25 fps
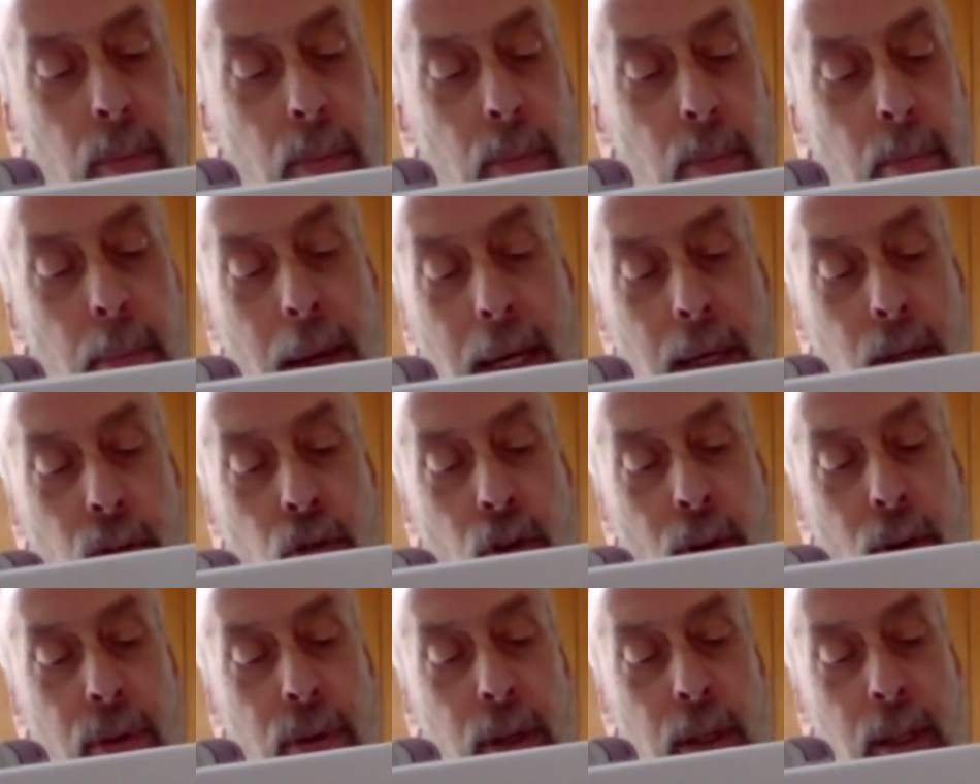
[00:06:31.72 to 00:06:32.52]
by
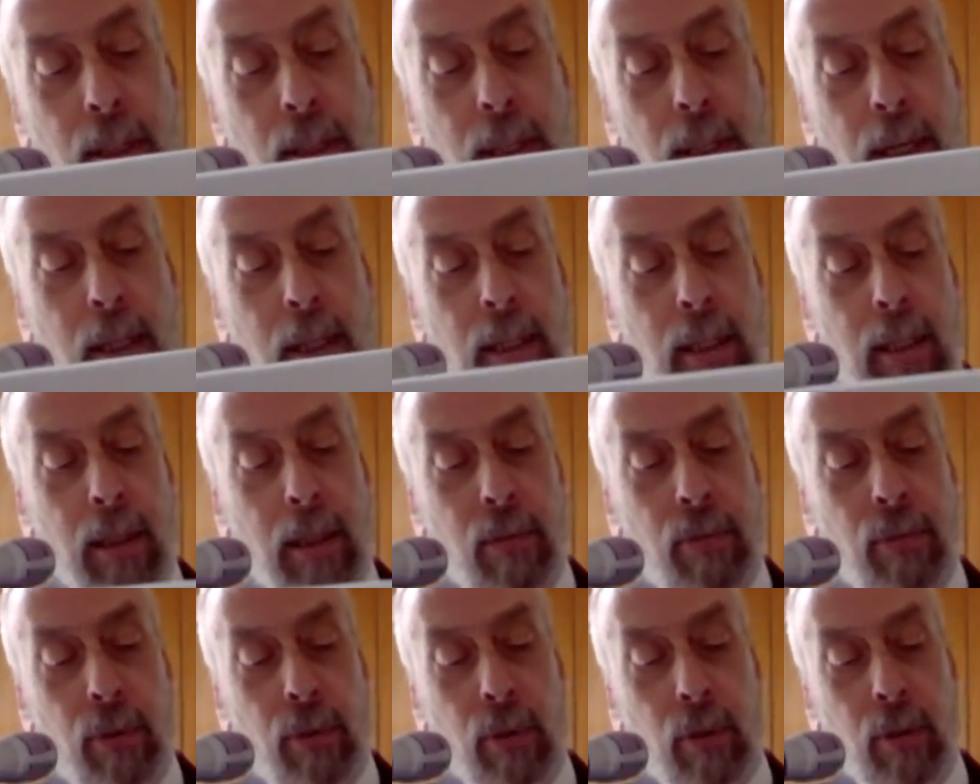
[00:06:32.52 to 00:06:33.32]
Jafari de
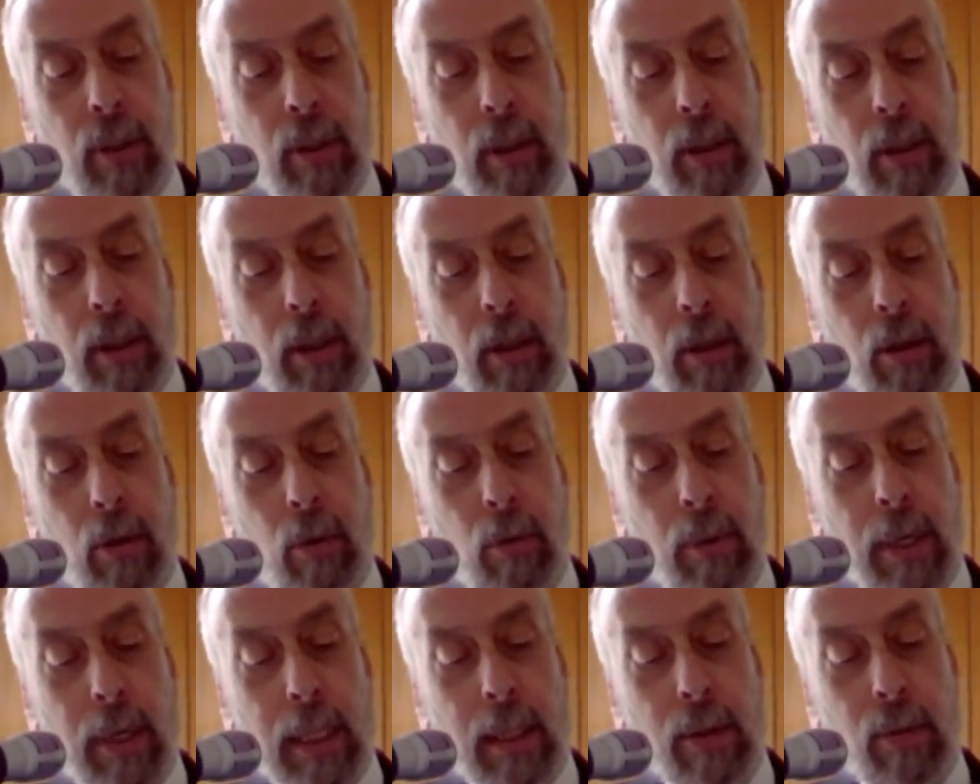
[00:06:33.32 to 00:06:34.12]
Aghi for the
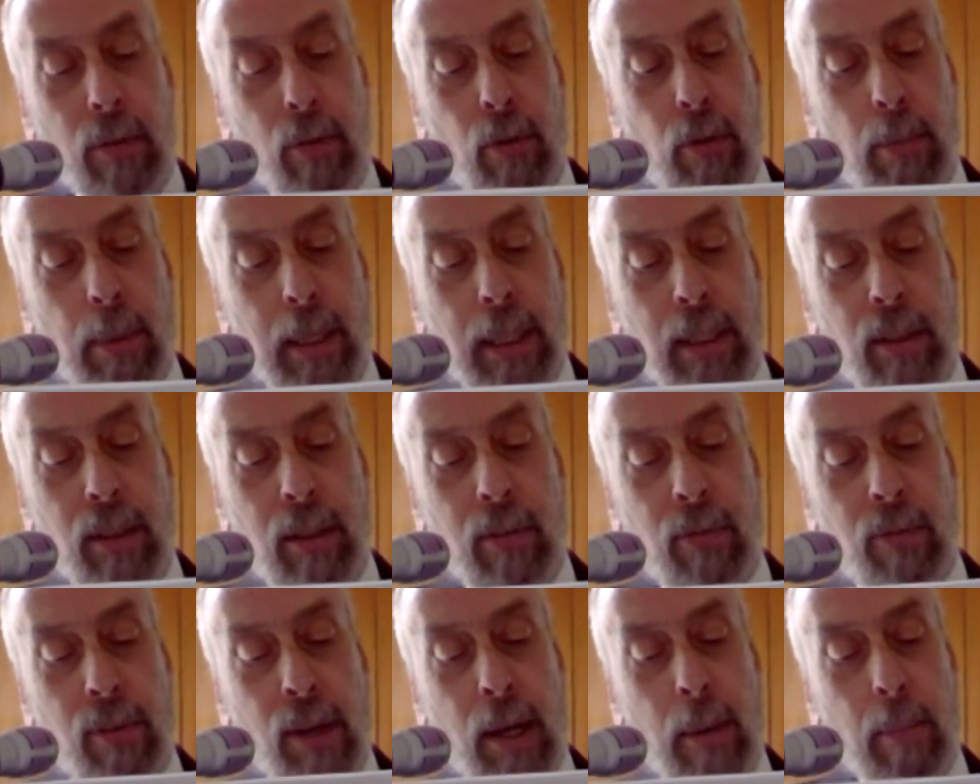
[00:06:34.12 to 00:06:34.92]
Iranian
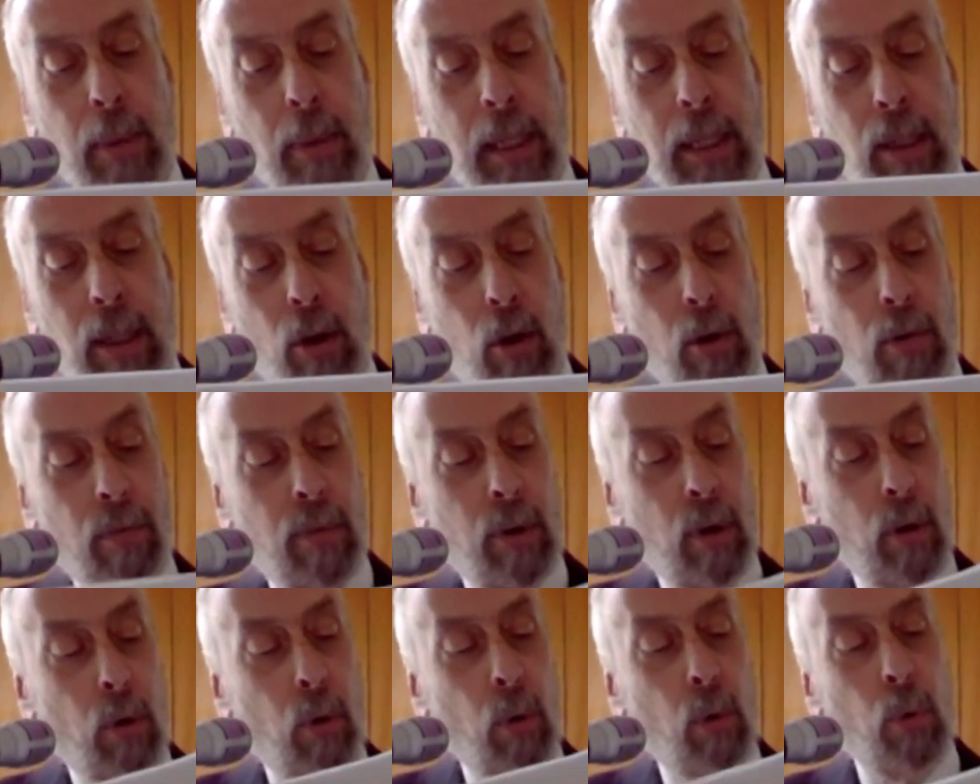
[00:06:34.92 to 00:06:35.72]
semantic family of
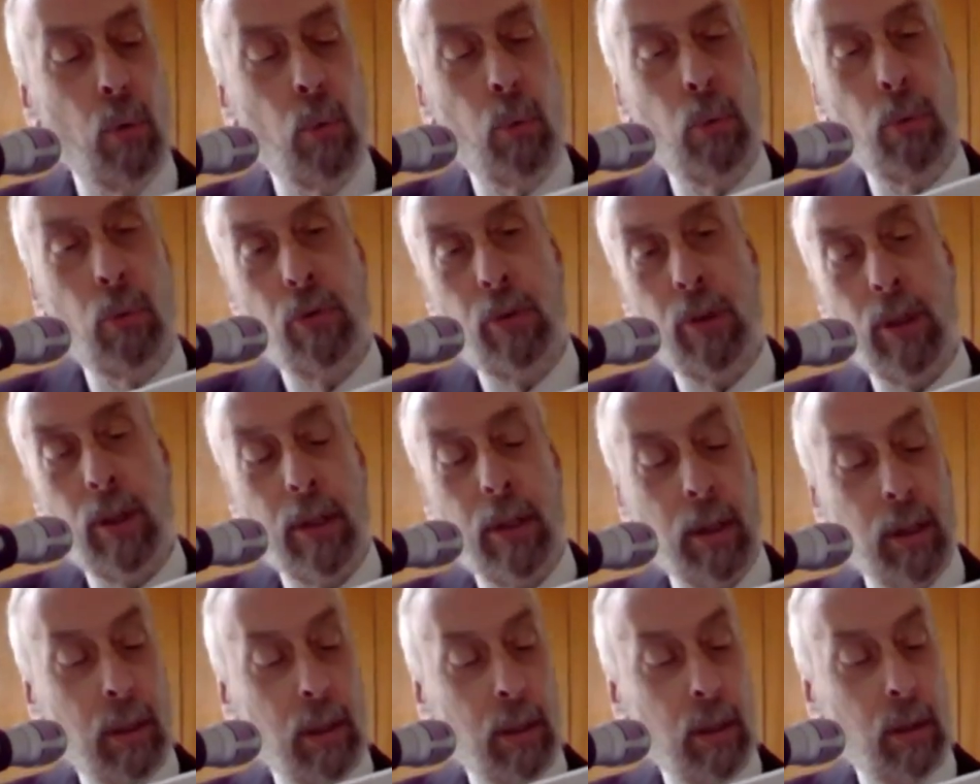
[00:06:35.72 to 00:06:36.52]

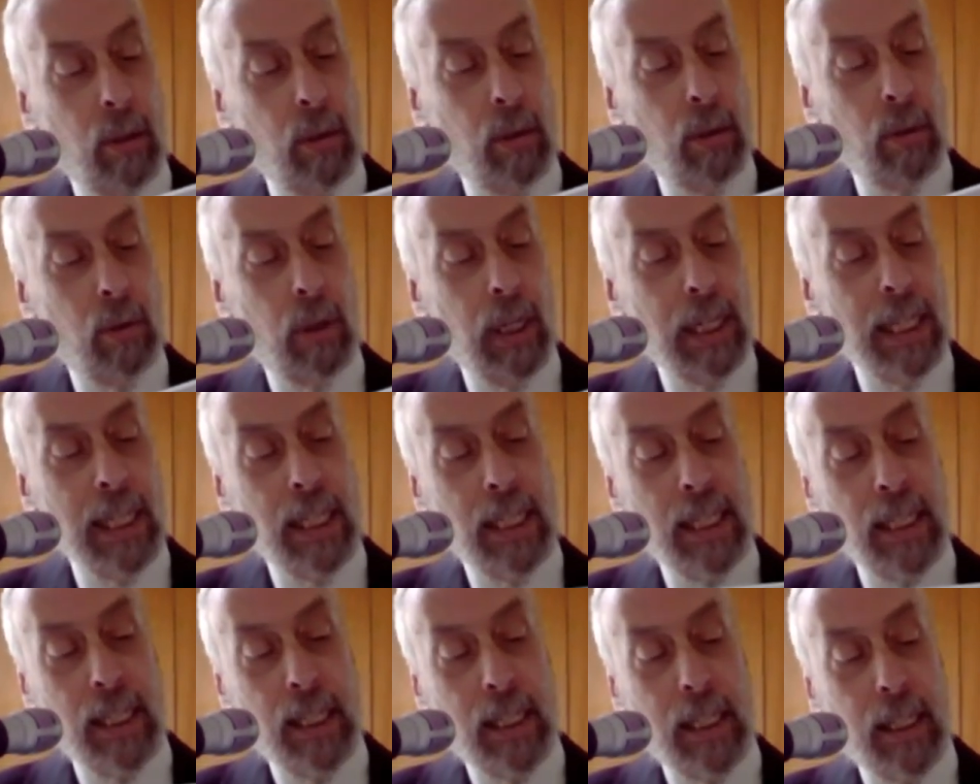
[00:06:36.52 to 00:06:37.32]
oozing or
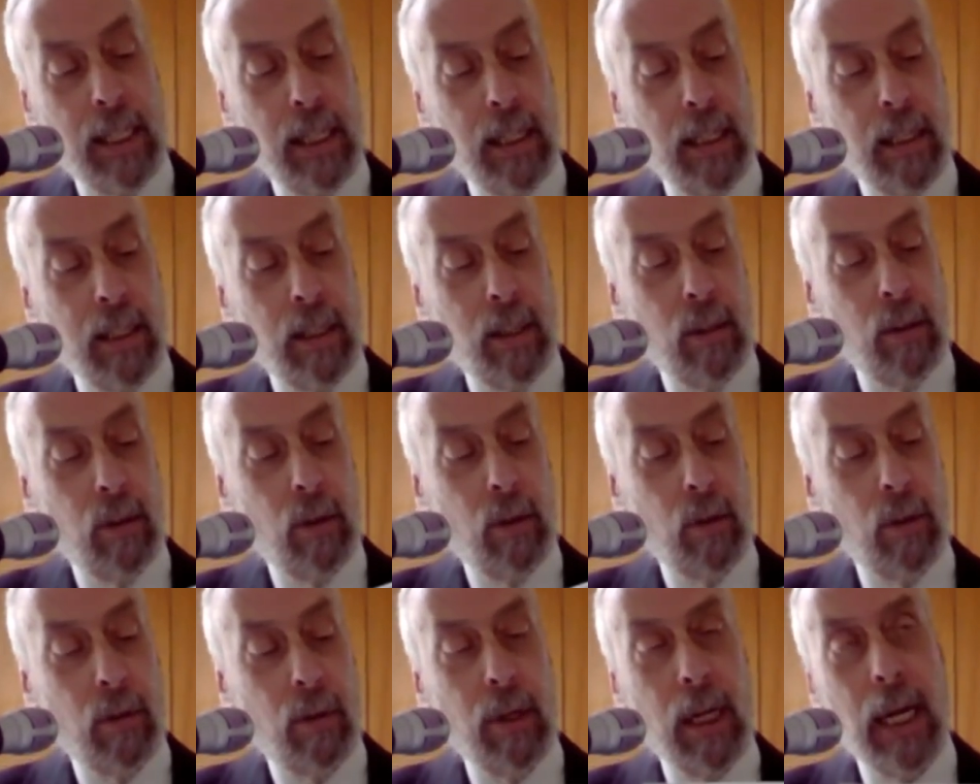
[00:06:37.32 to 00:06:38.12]
leaking
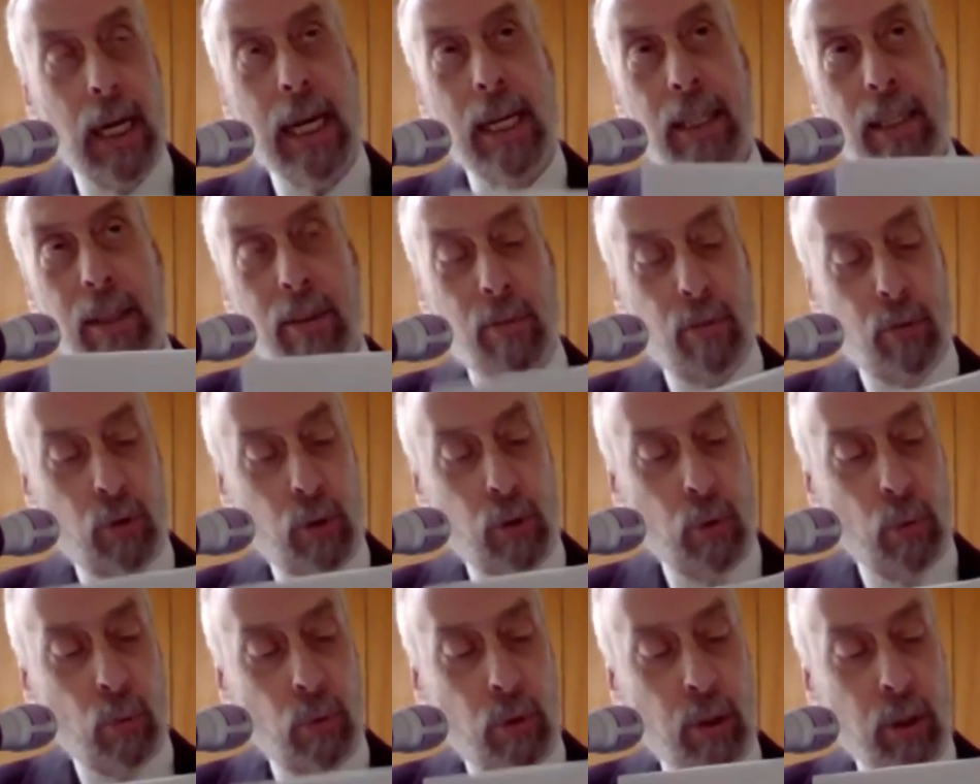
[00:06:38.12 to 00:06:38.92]
or
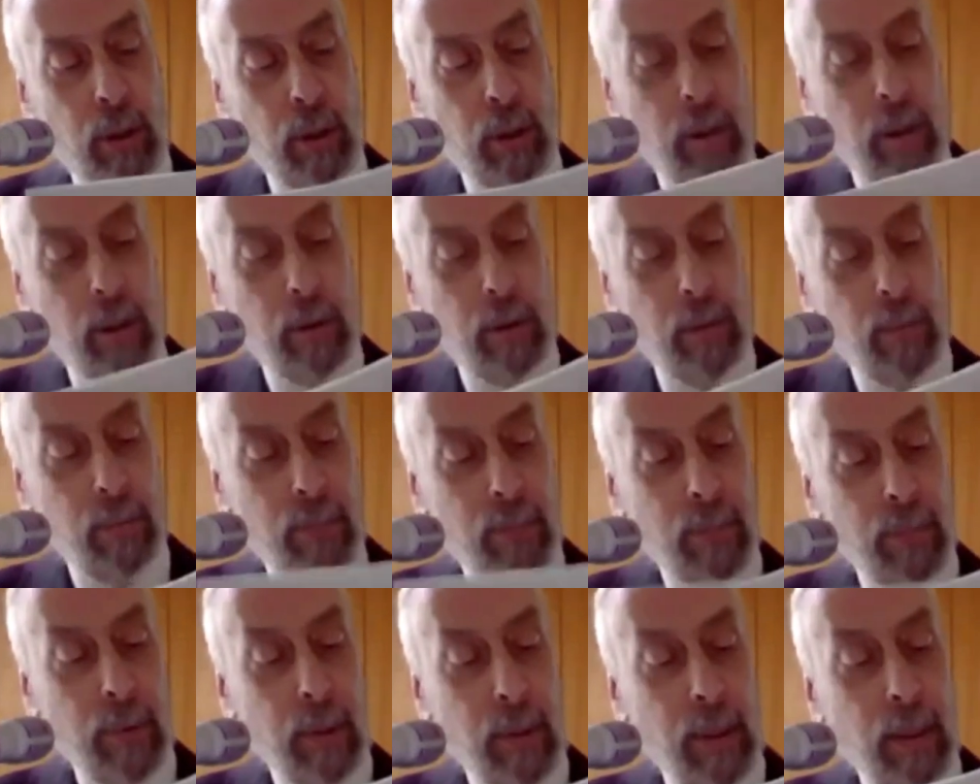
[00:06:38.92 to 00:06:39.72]
exuding.
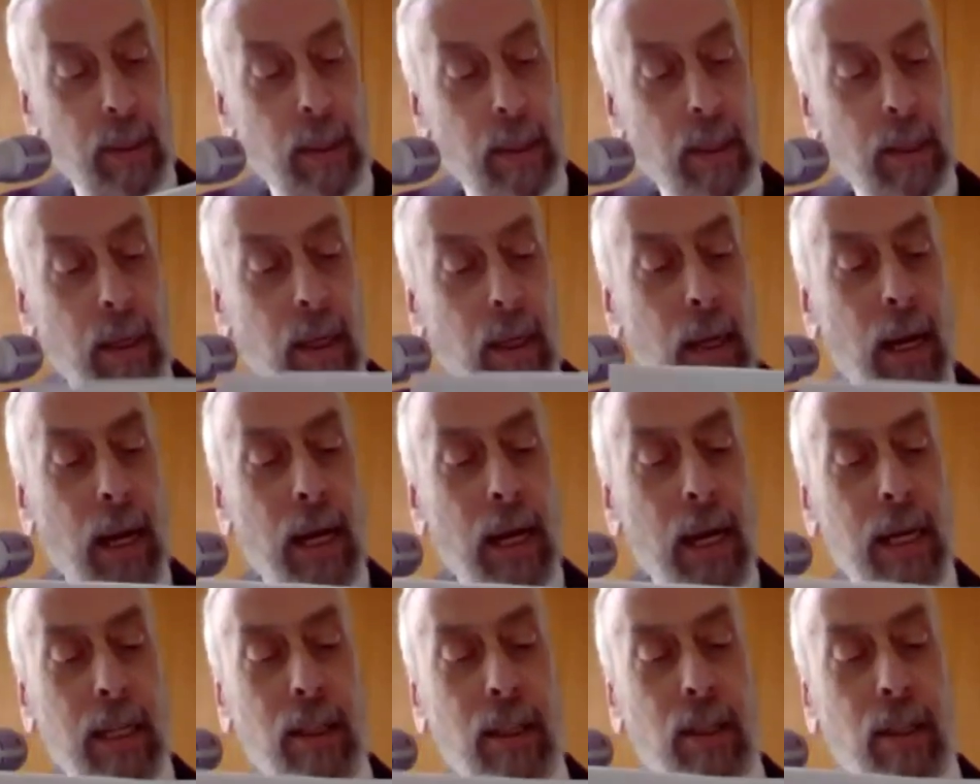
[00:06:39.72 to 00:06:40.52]

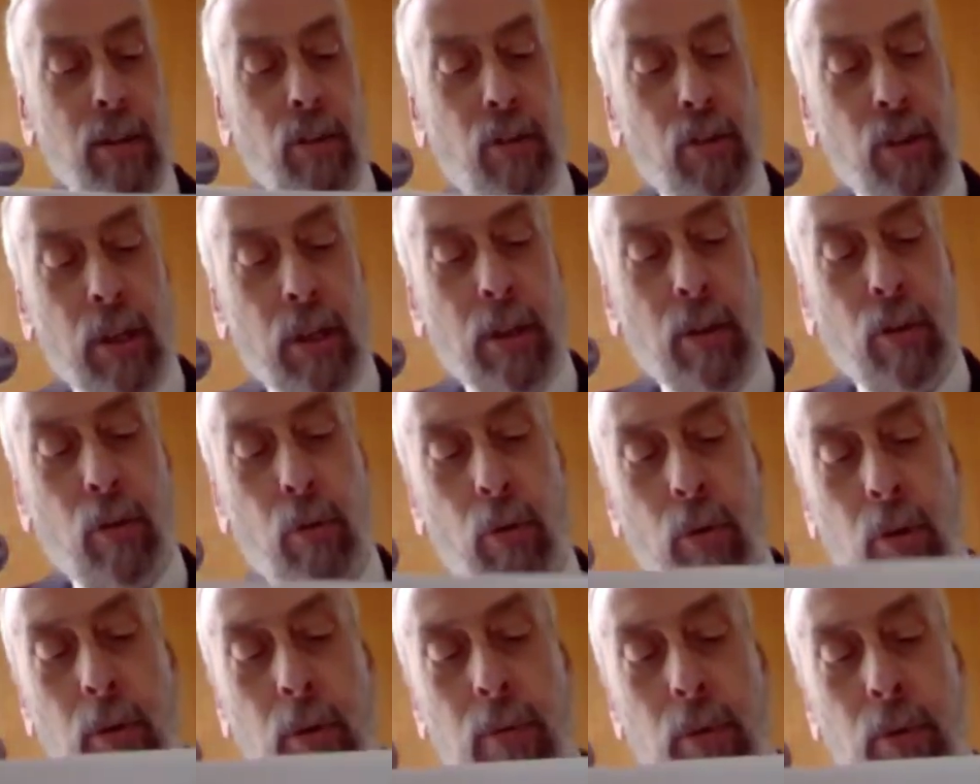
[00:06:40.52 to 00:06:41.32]
I intend
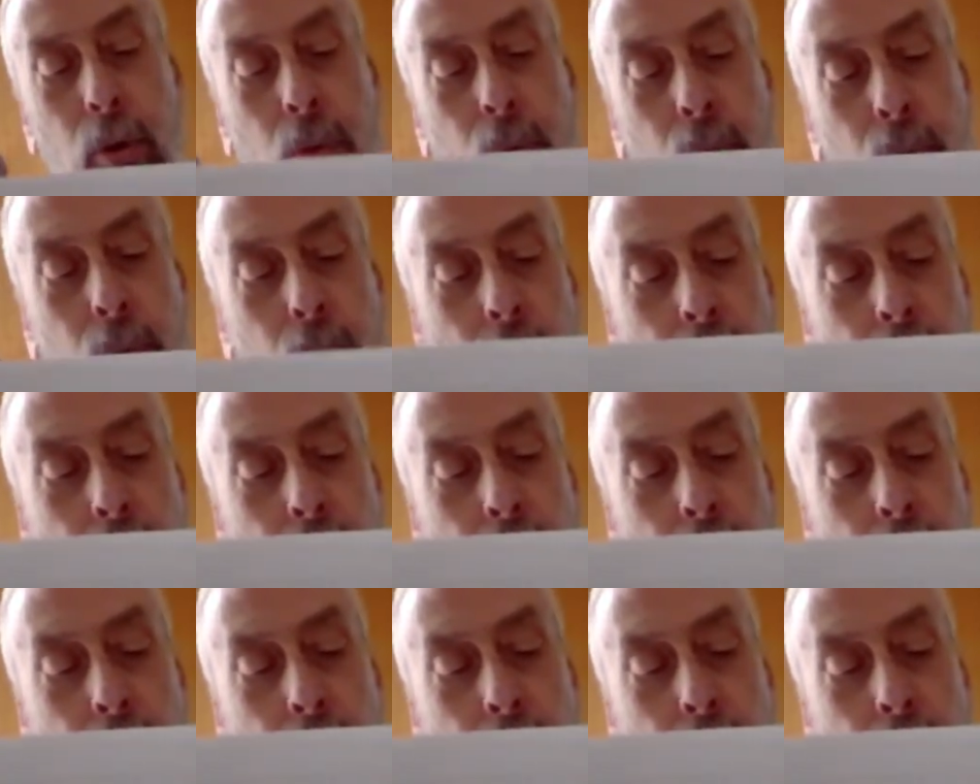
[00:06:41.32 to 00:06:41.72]
to review